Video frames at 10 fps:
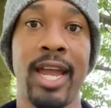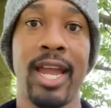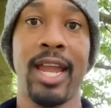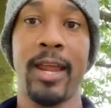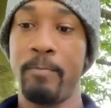
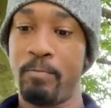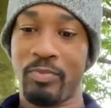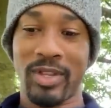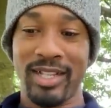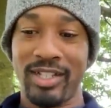in
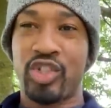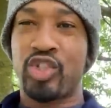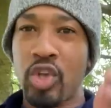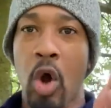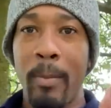
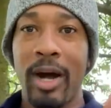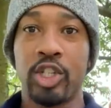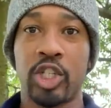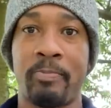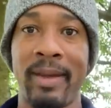so much
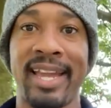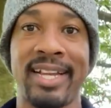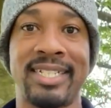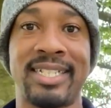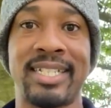
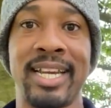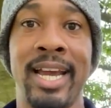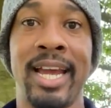space